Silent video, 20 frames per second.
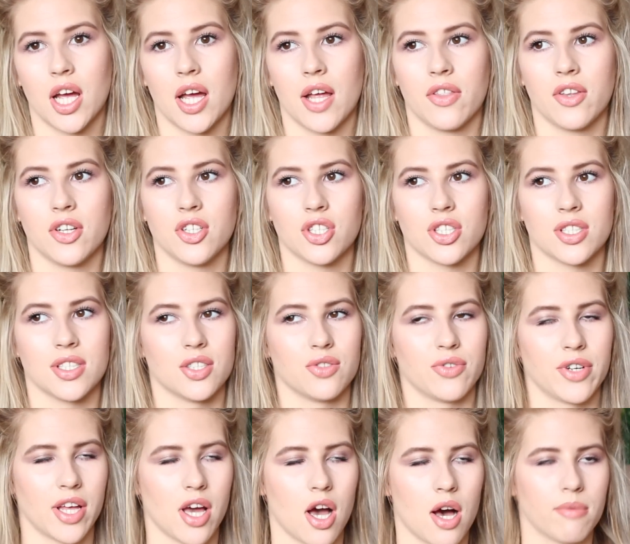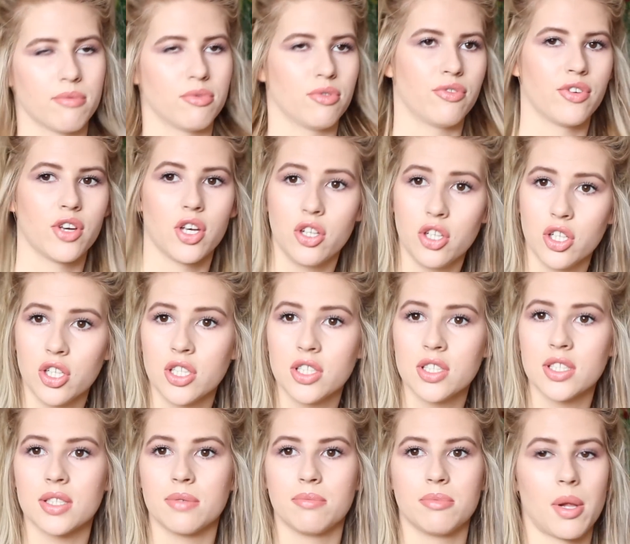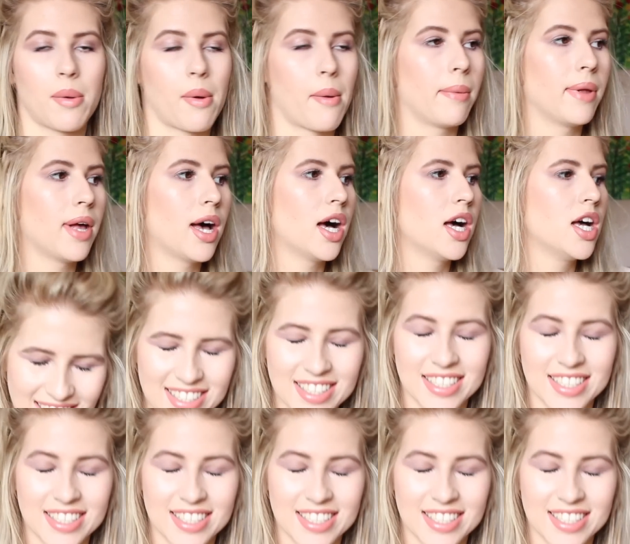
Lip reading: and the dust is really harmful for your lungs and blah blah blah.